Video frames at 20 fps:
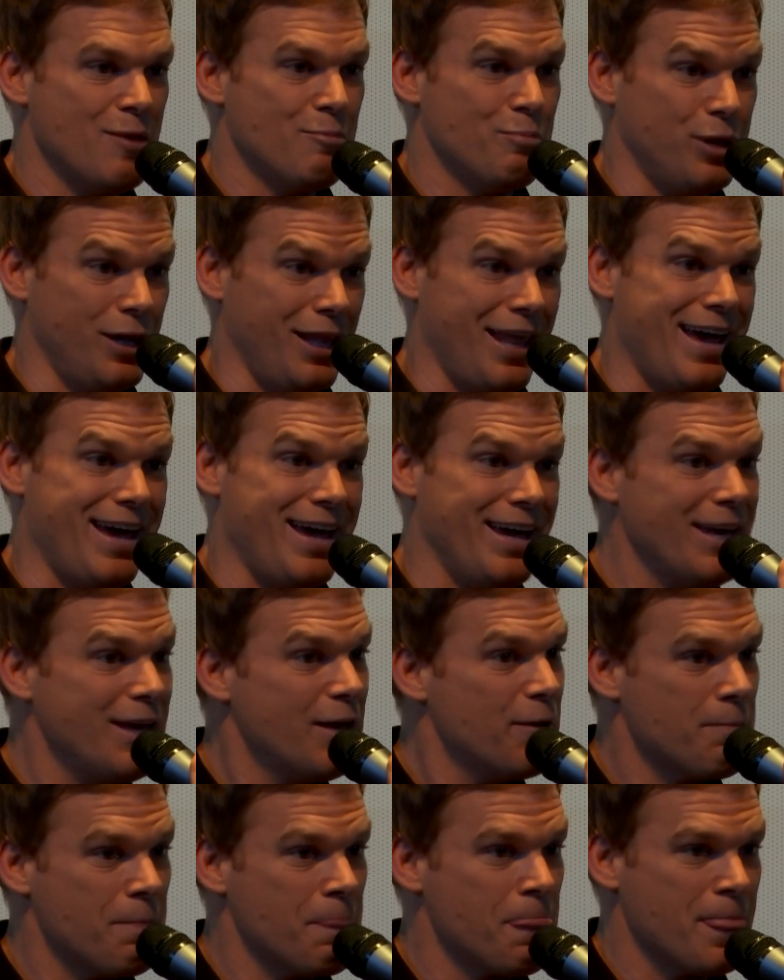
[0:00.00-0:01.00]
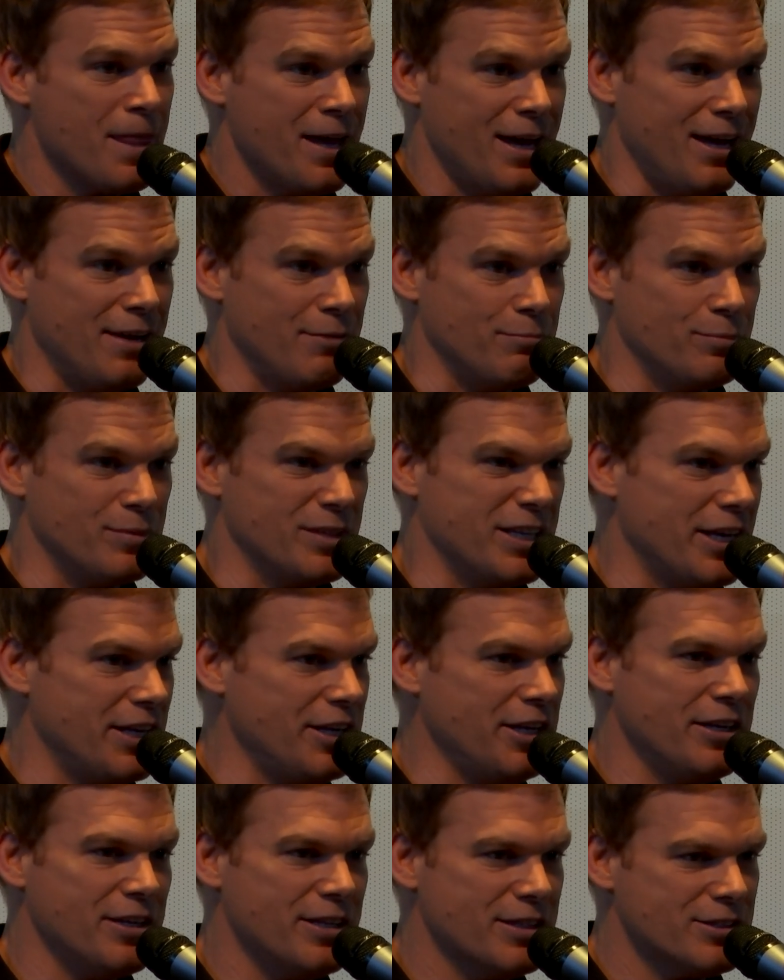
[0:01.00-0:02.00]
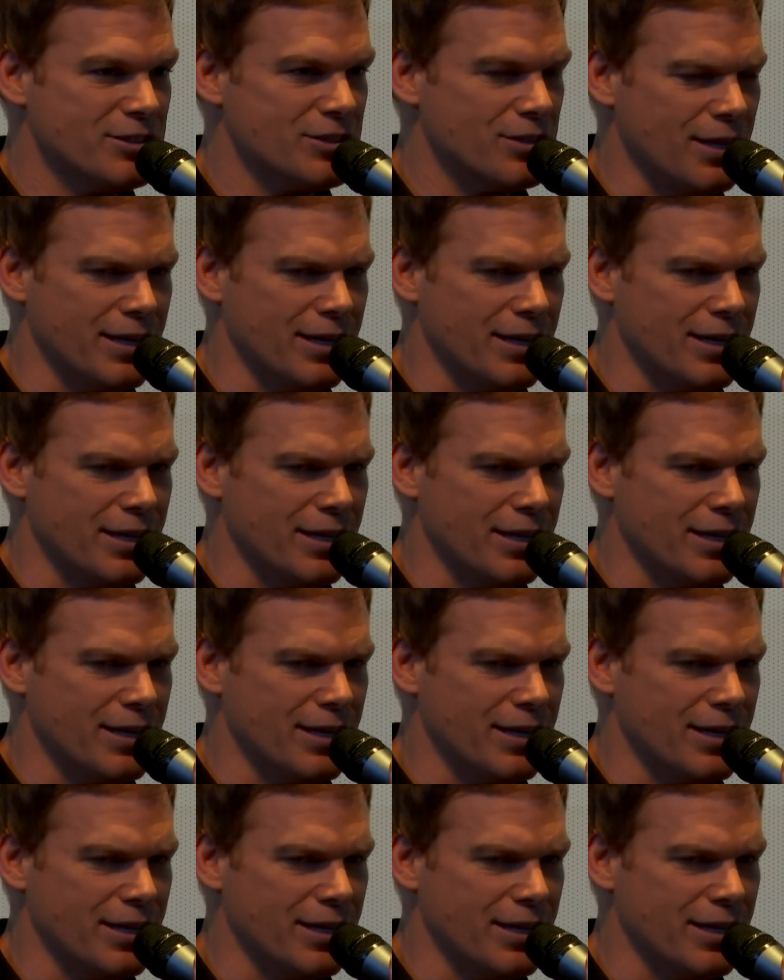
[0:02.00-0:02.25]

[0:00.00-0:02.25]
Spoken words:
play and giddiness.